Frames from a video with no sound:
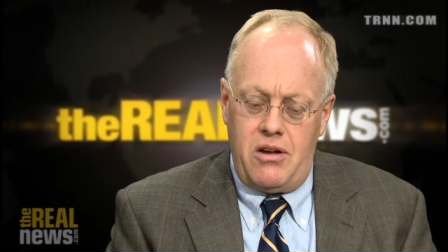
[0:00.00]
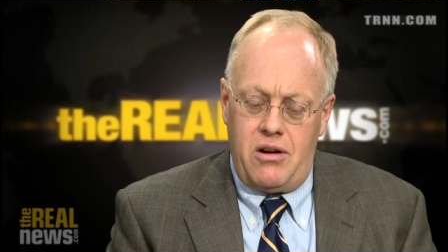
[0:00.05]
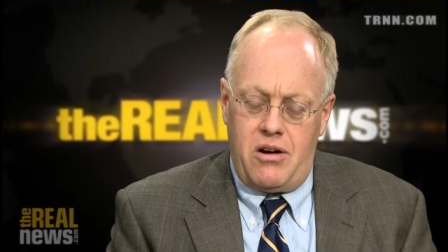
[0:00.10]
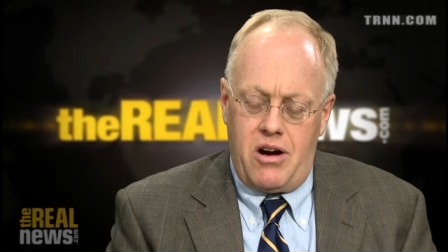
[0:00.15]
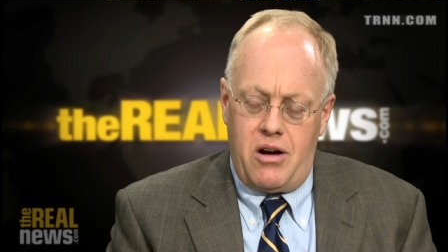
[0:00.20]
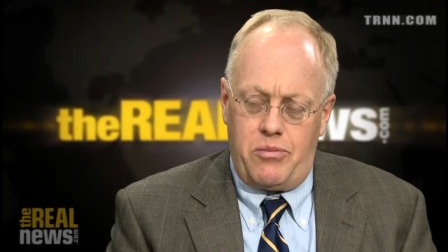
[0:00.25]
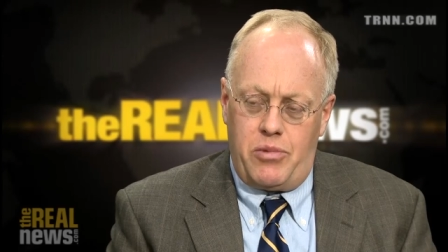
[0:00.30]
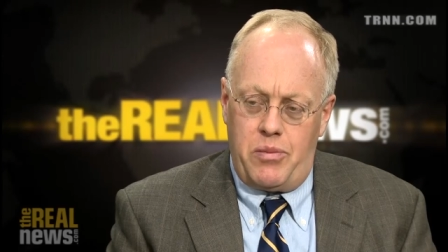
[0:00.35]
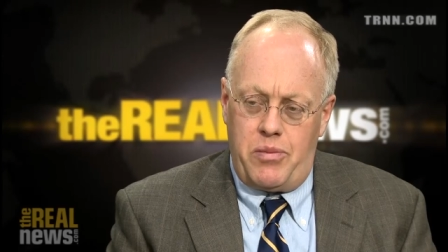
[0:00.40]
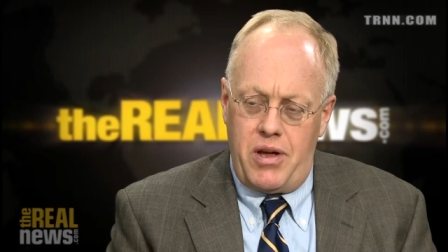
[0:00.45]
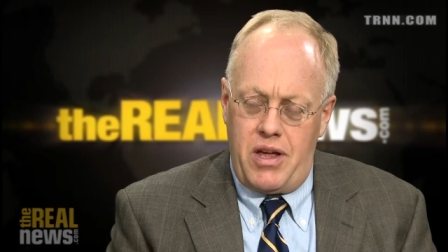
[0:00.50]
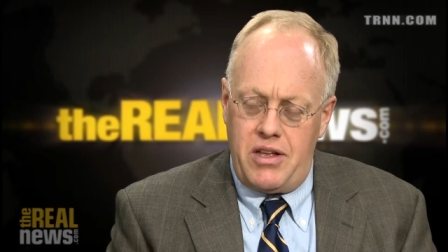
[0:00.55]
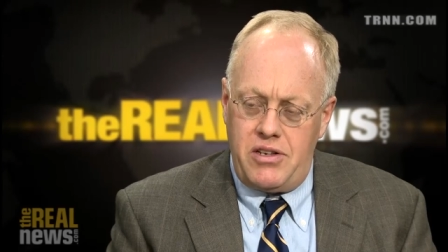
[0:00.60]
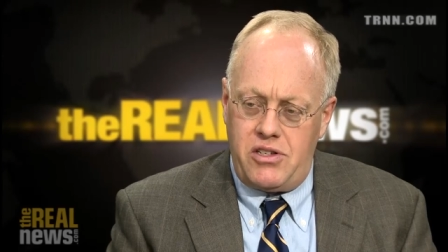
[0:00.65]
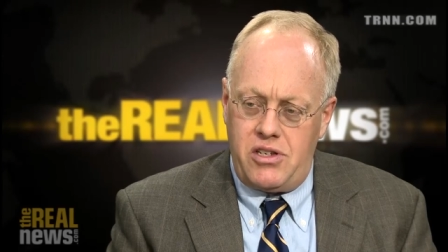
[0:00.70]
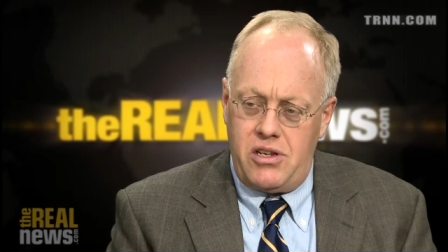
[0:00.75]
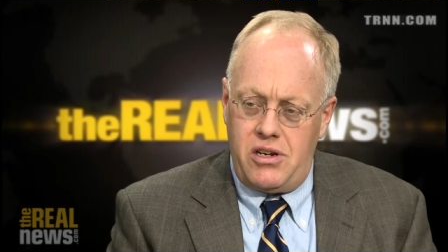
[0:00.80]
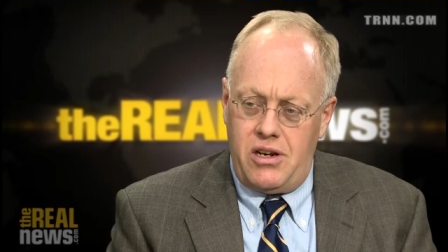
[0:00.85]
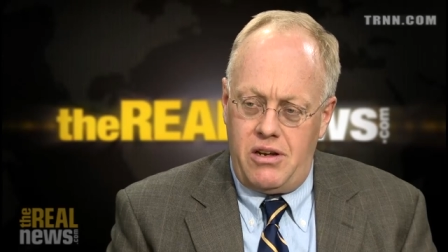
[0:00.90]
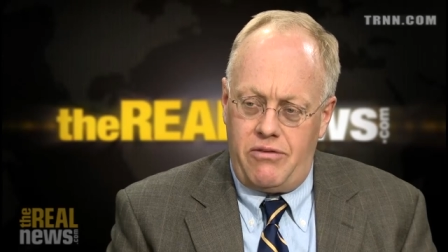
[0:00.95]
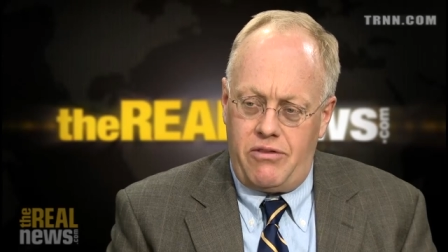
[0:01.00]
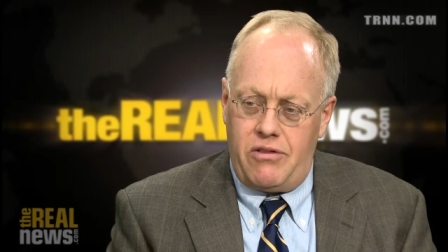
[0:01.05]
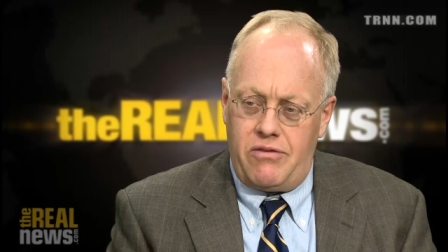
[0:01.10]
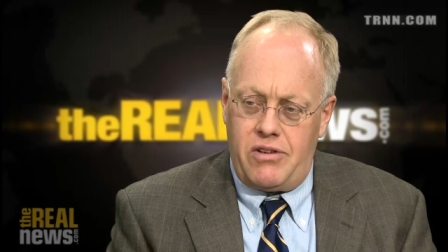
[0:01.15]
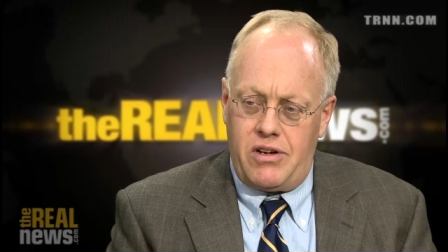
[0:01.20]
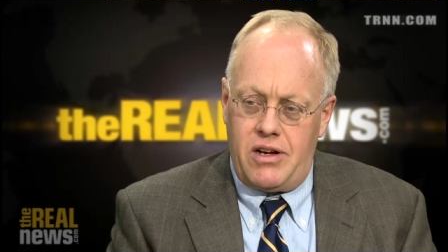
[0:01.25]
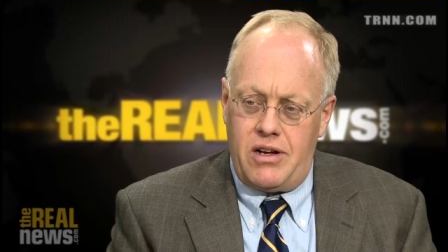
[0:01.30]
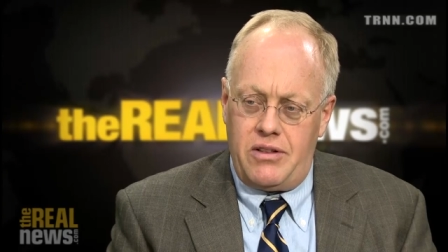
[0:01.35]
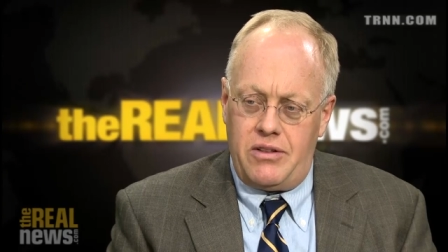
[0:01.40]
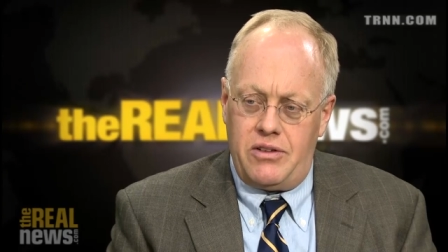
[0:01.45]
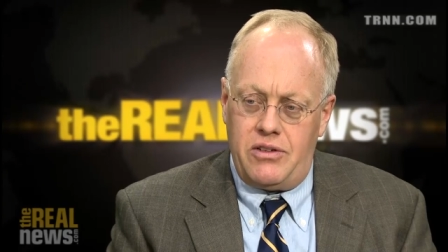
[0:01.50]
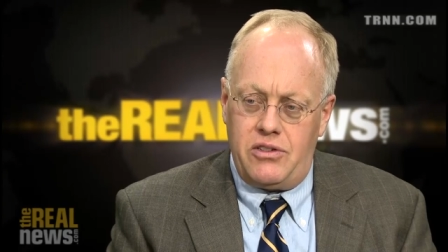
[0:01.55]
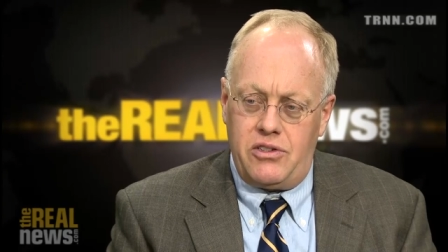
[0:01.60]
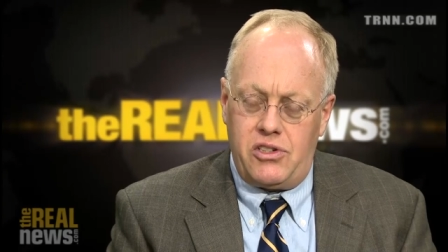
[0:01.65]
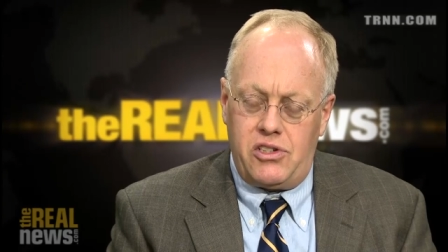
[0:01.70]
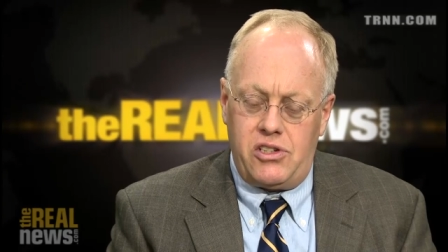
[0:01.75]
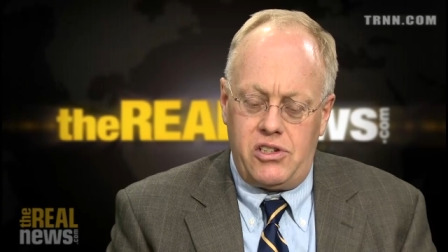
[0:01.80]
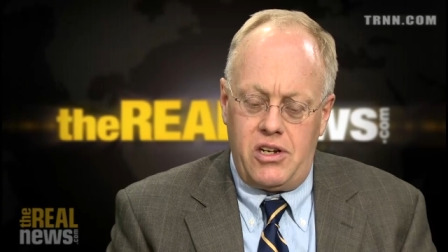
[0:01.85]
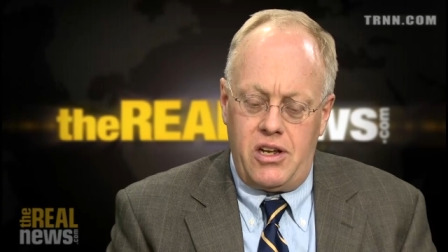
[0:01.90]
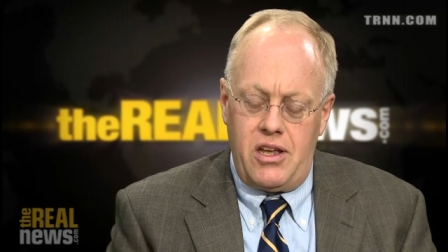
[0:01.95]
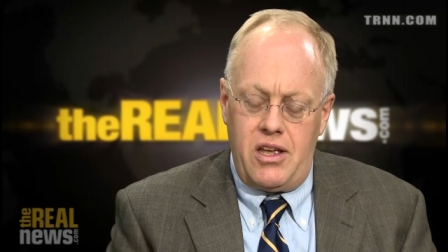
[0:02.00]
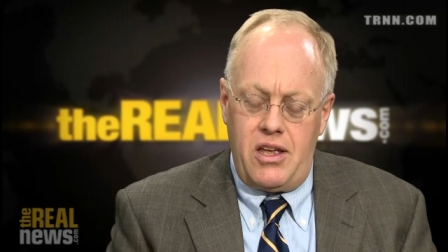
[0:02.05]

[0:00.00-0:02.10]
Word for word: our propensity for violence,